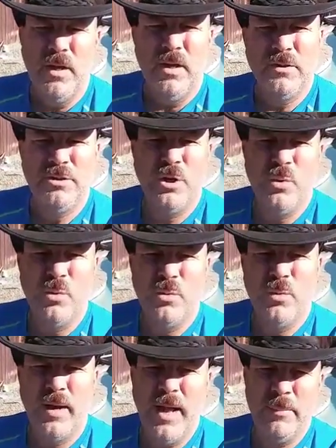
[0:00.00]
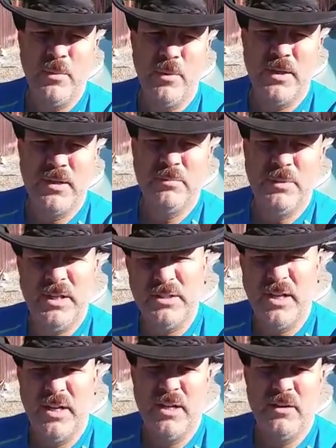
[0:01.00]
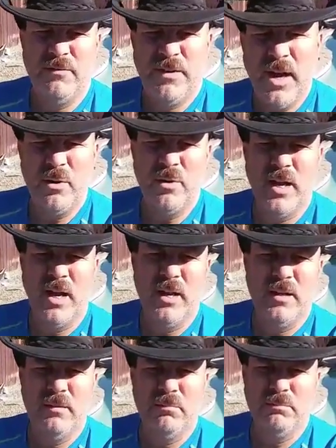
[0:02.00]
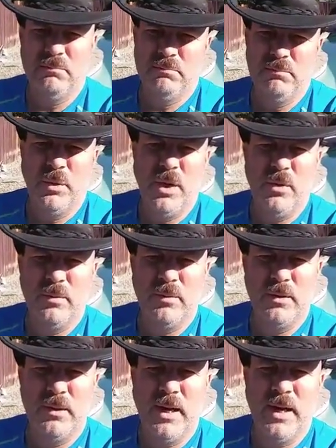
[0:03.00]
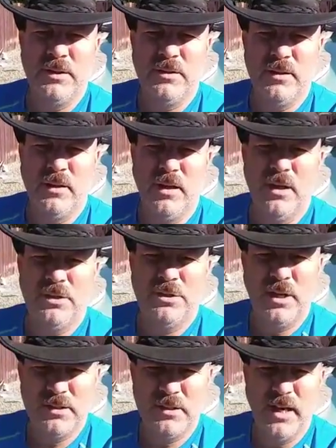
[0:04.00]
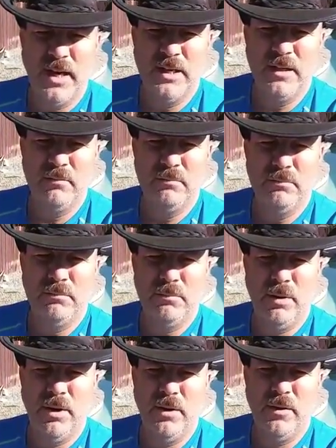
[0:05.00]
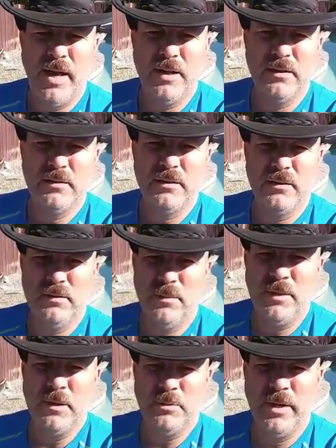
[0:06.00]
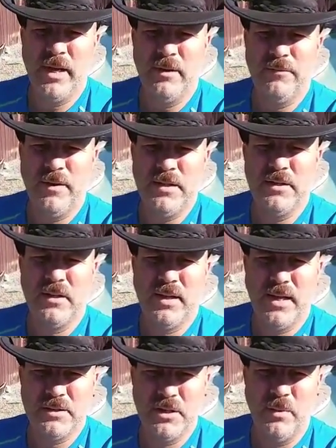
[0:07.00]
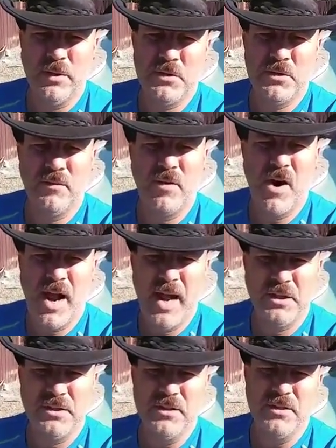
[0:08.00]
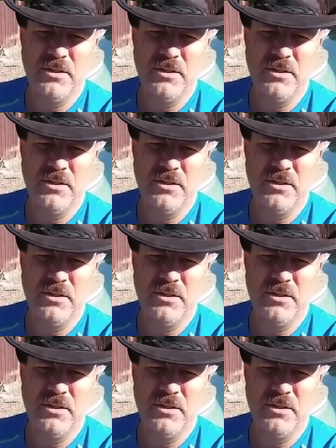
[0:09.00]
And so what happened was, because they didn't follow God, well, God's a just God, and part of that is sometimes we got to face the consequences of our actions.